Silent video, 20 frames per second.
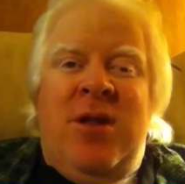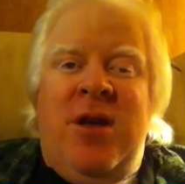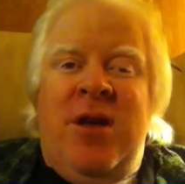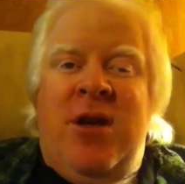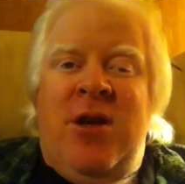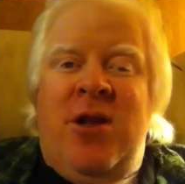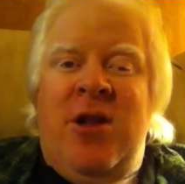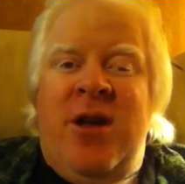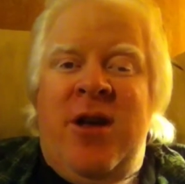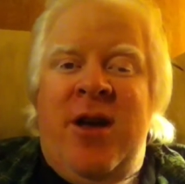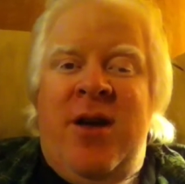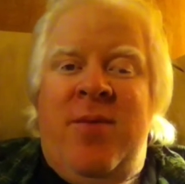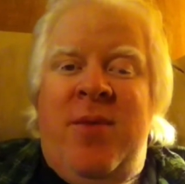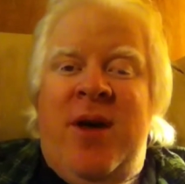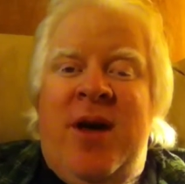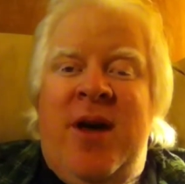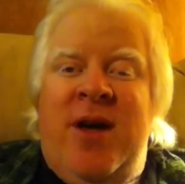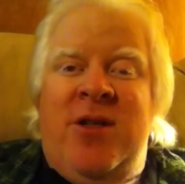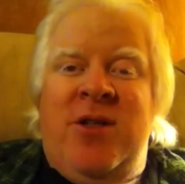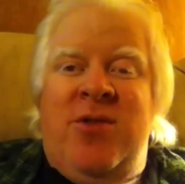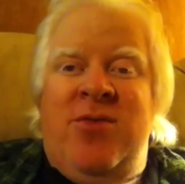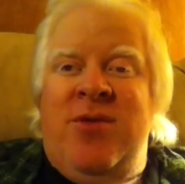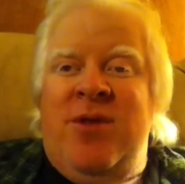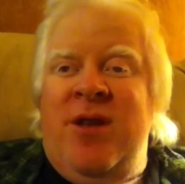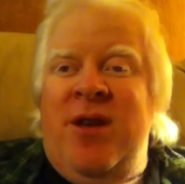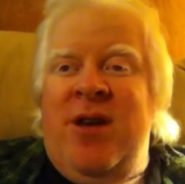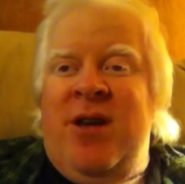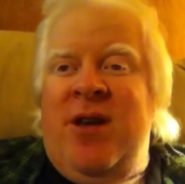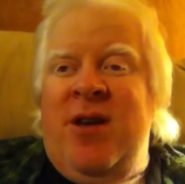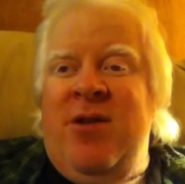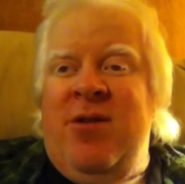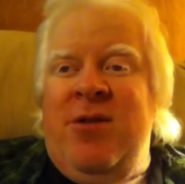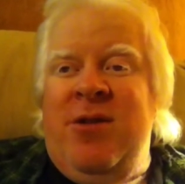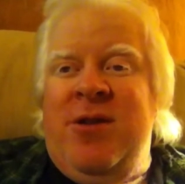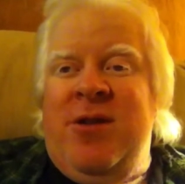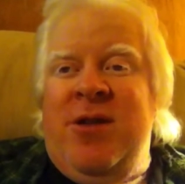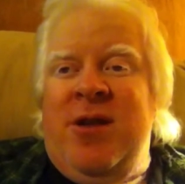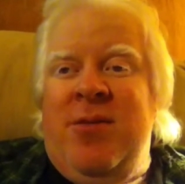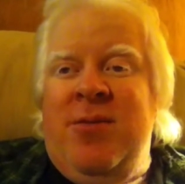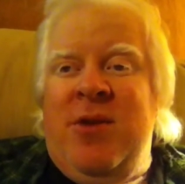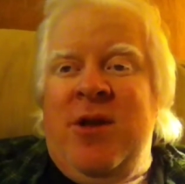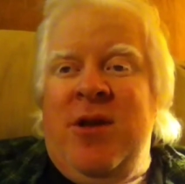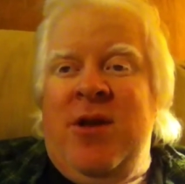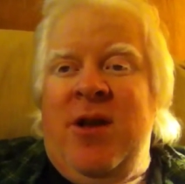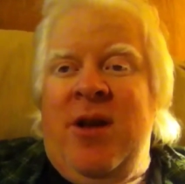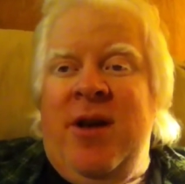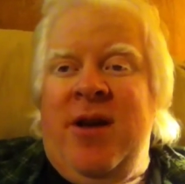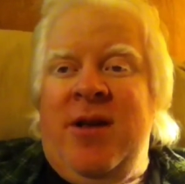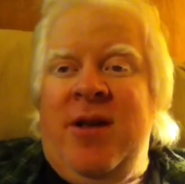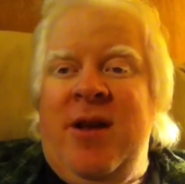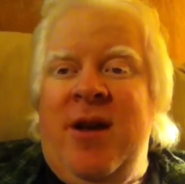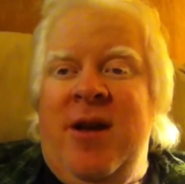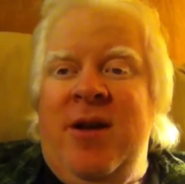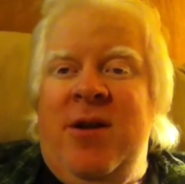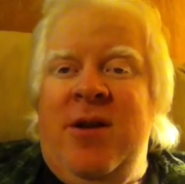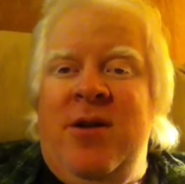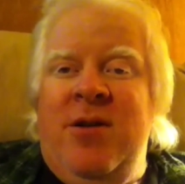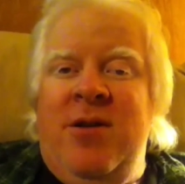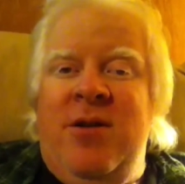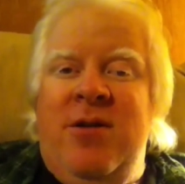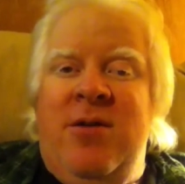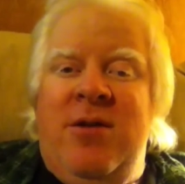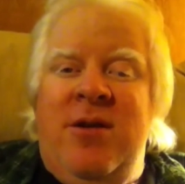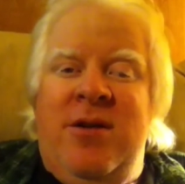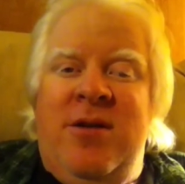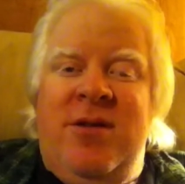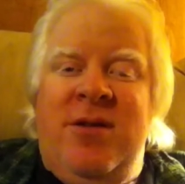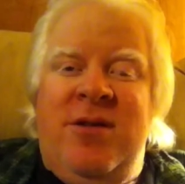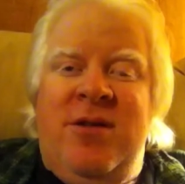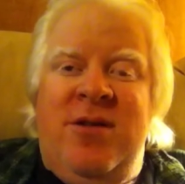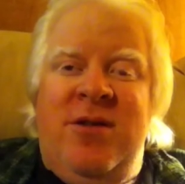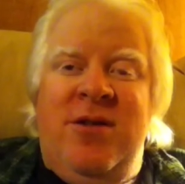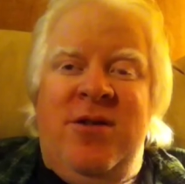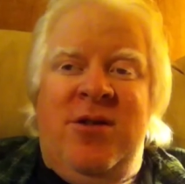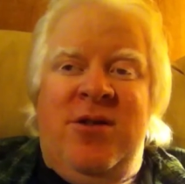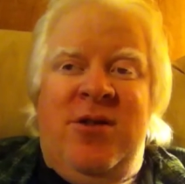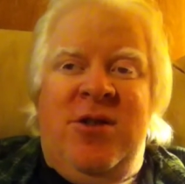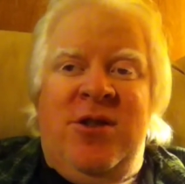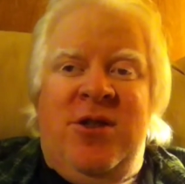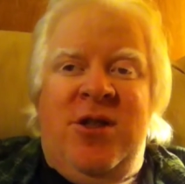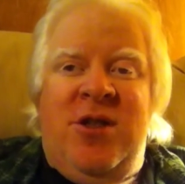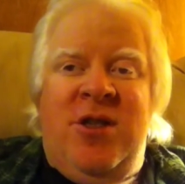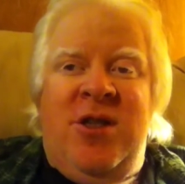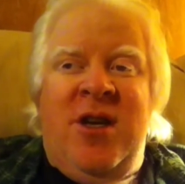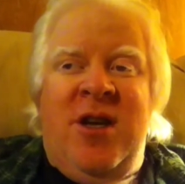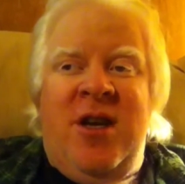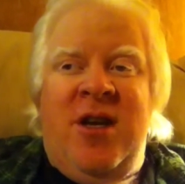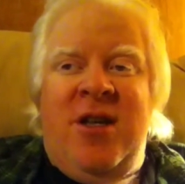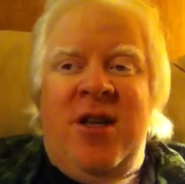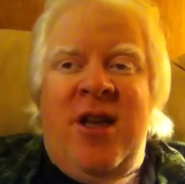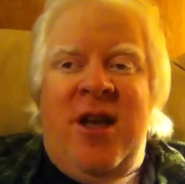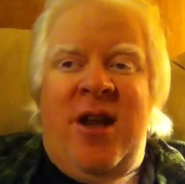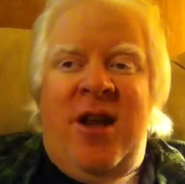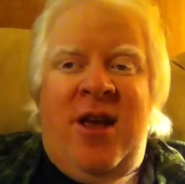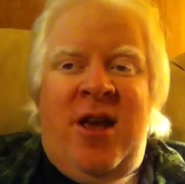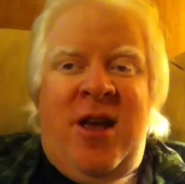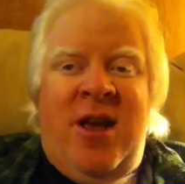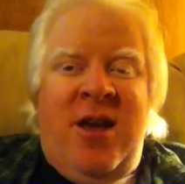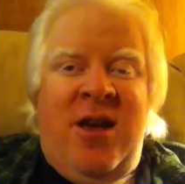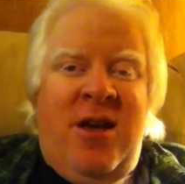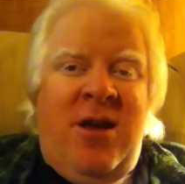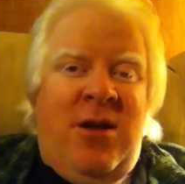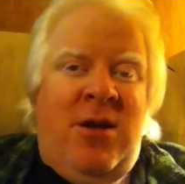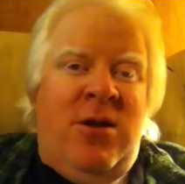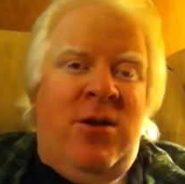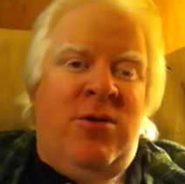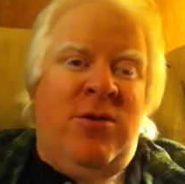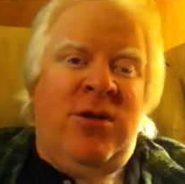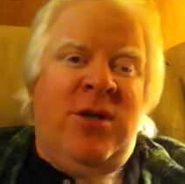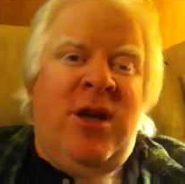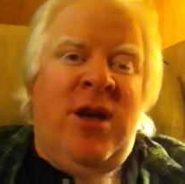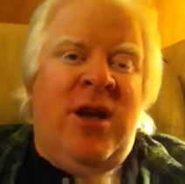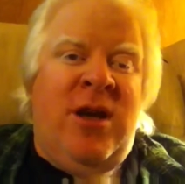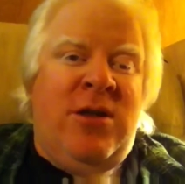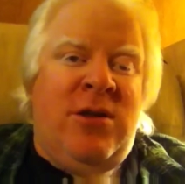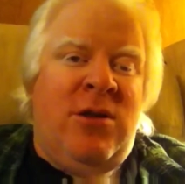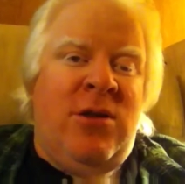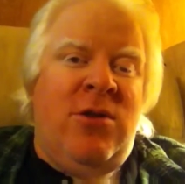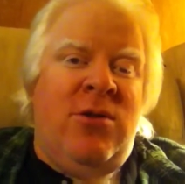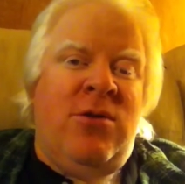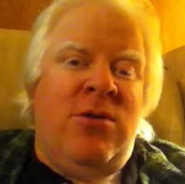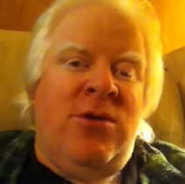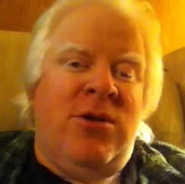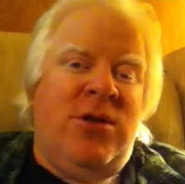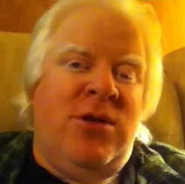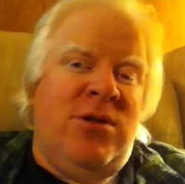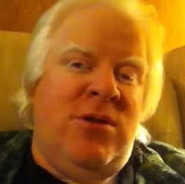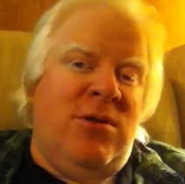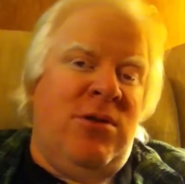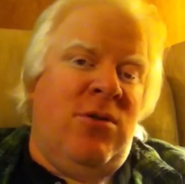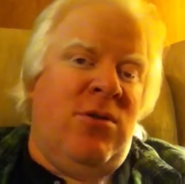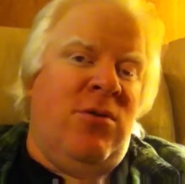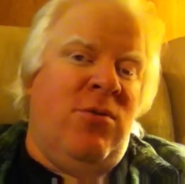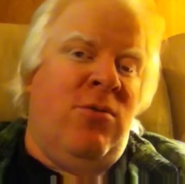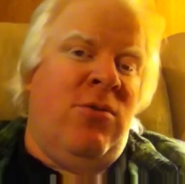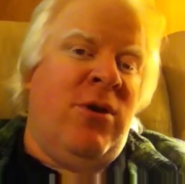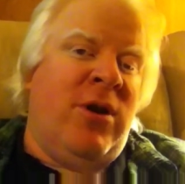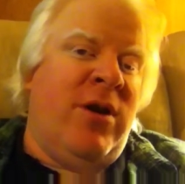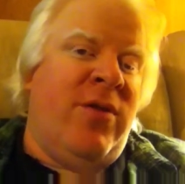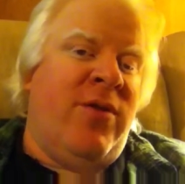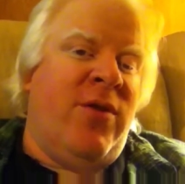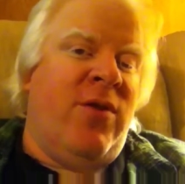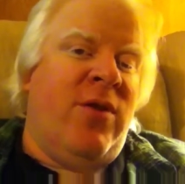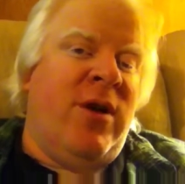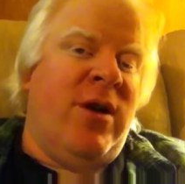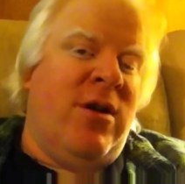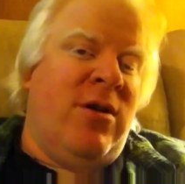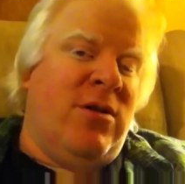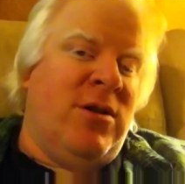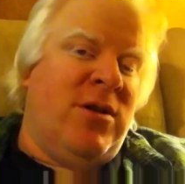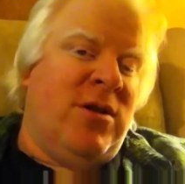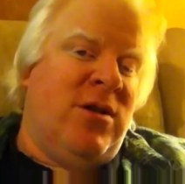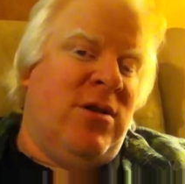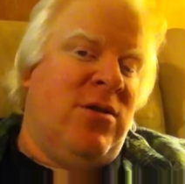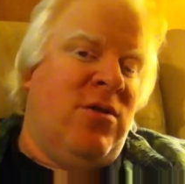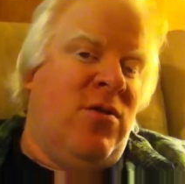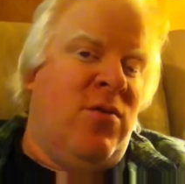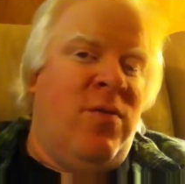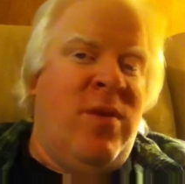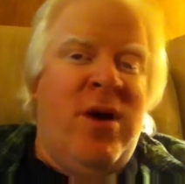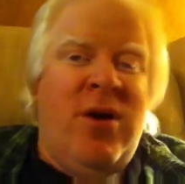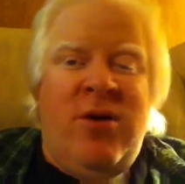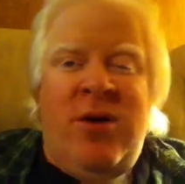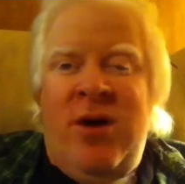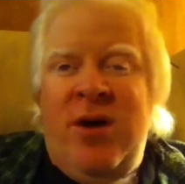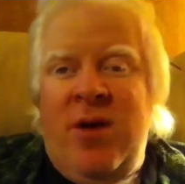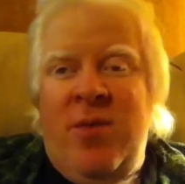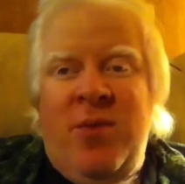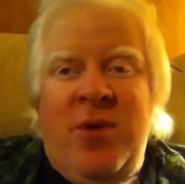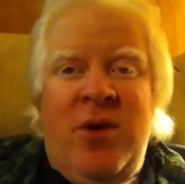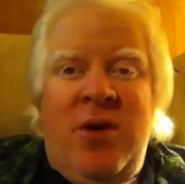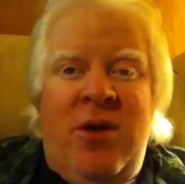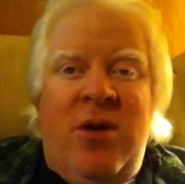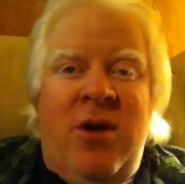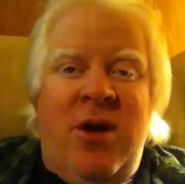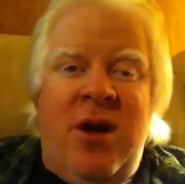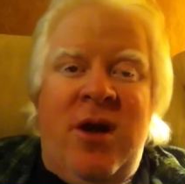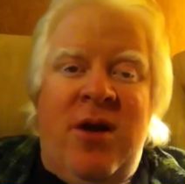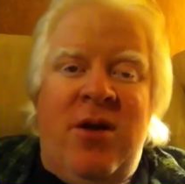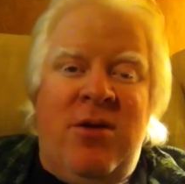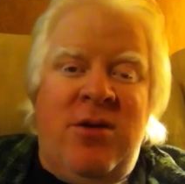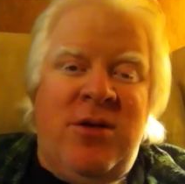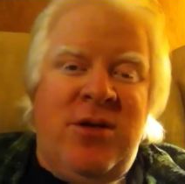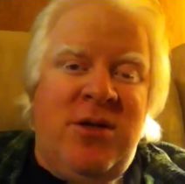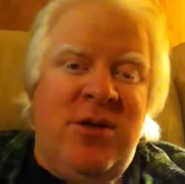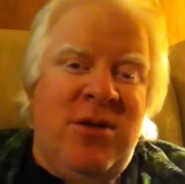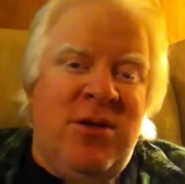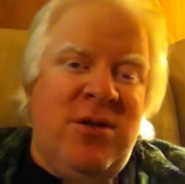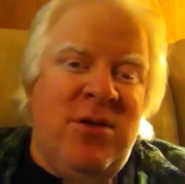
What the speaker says: climaxed when they killed something like that, just to take that head and those antlers or whatever else, mount it up in their house,